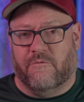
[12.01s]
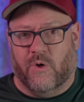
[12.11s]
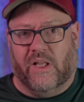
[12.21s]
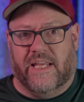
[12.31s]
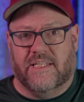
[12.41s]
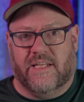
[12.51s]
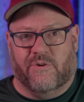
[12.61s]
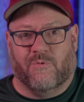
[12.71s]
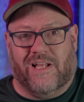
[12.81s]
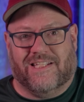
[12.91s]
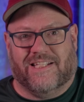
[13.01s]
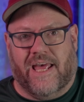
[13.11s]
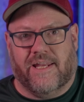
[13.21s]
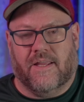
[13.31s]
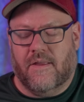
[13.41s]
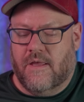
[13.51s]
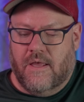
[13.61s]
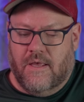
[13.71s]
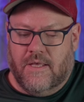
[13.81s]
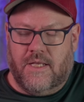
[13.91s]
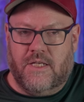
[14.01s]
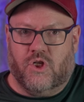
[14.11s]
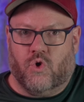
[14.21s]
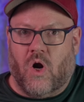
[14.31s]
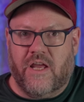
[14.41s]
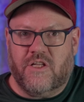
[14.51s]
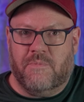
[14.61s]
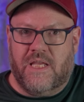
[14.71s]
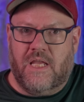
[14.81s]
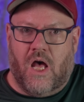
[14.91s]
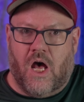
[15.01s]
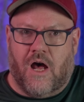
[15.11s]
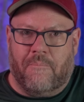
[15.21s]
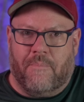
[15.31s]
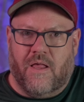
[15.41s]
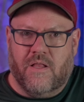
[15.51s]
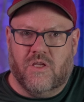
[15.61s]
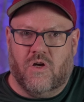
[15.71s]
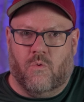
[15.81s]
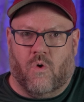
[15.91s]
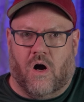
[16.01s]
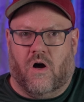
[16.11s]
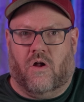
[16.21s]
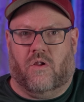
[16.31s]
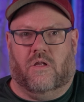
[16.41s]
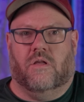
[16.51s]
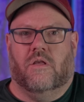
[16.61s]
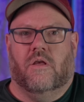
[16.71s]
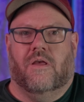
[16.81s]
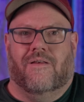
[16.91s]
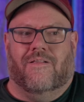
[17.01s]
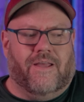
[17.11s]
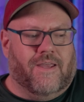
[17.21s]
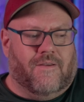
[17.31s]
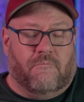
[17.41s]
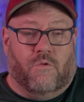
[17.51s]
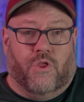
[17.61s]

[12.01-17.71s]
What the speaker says: of real easy while standing. It drives me up the wall. Like